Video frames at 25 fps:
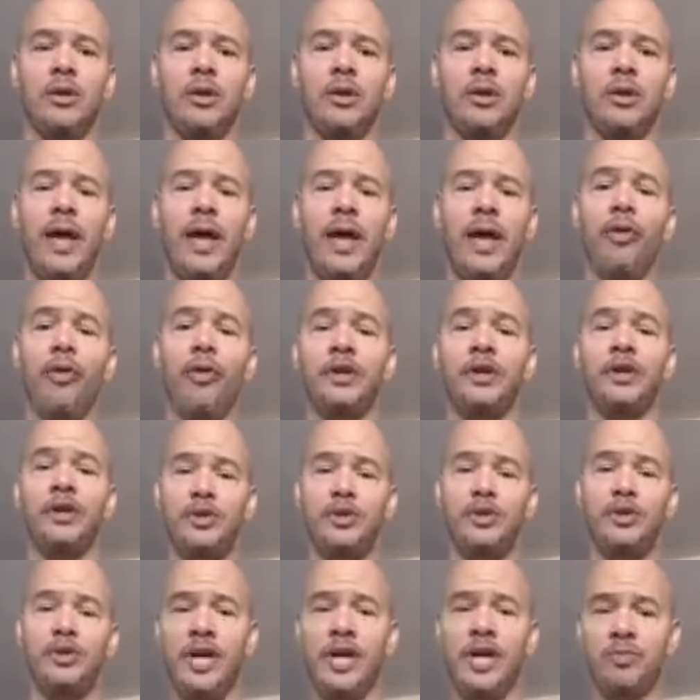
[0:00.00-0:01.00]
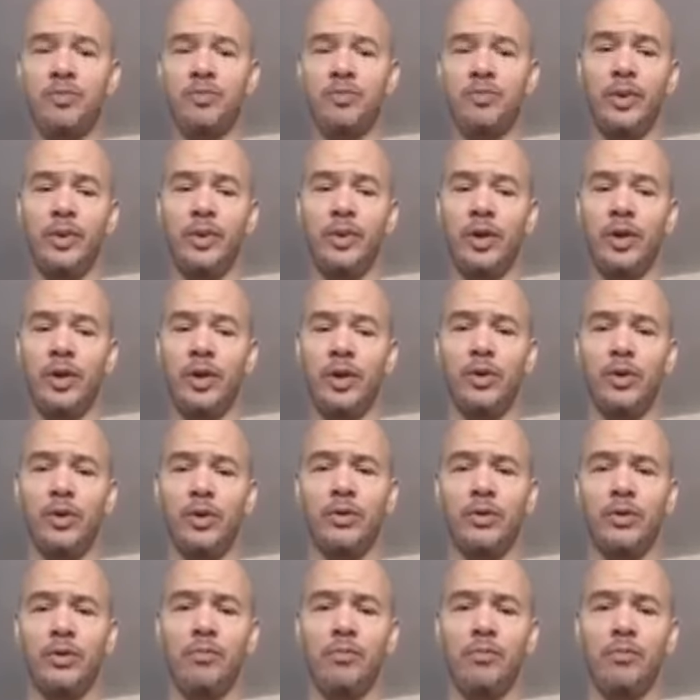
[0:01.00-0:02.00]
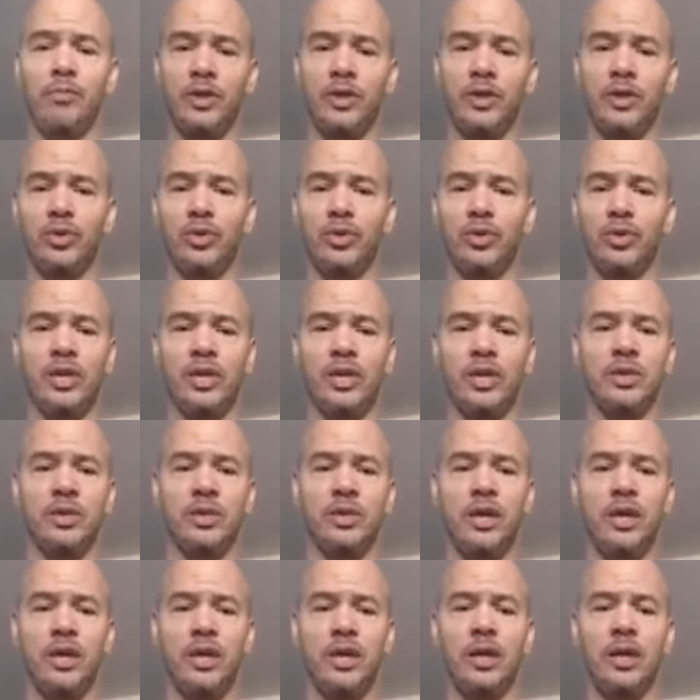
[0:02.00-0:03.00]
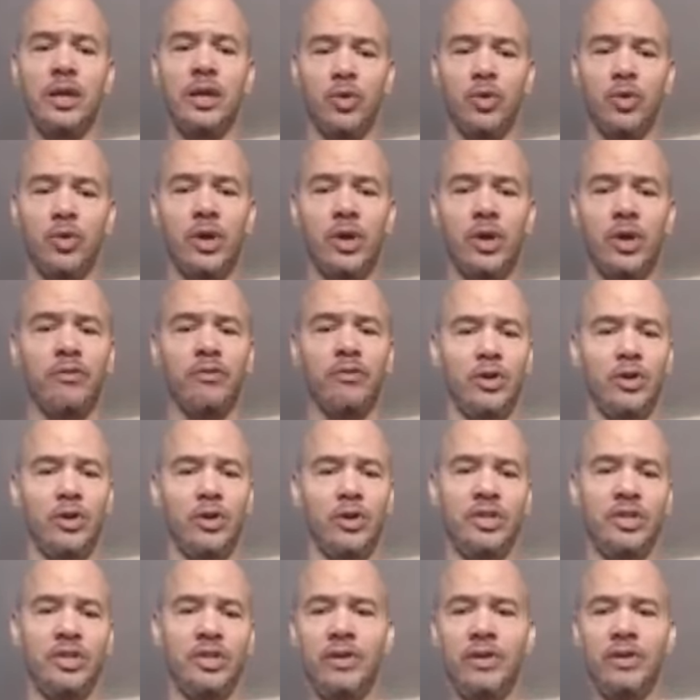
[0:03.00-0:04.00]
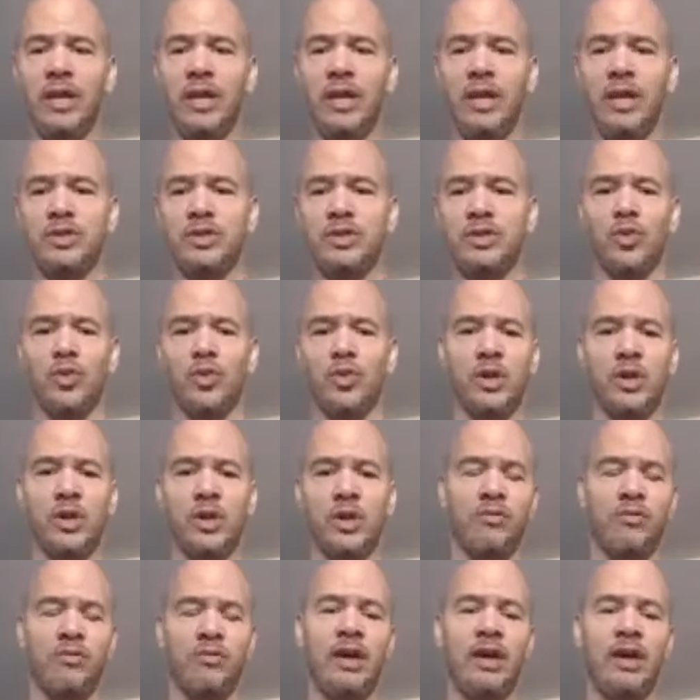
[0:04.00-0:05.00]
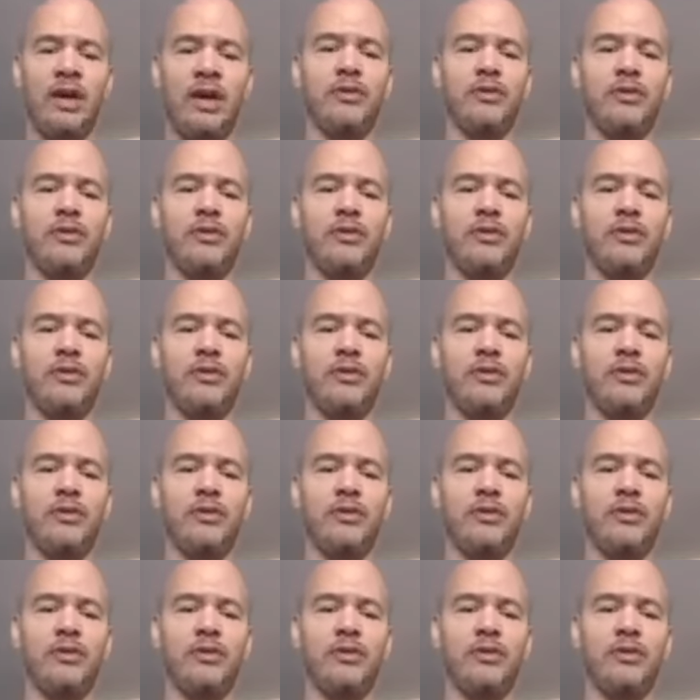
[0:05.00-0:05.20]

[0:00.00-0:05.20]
health issues as people get older. Muscle is the organ of longevity. It's the organ of life.